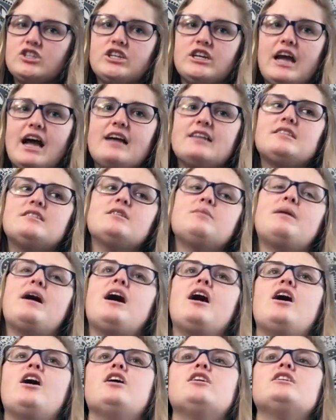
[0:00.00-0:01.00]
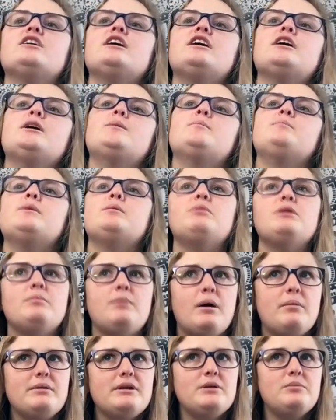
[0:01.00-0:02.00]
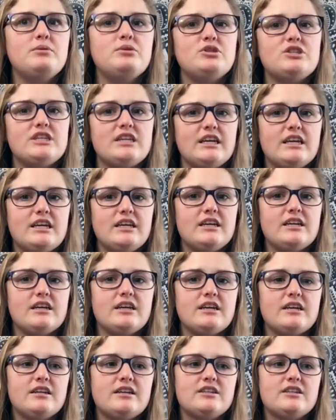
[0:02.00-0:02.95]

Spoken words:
She asked about Bibbidi Boppidi Boutique.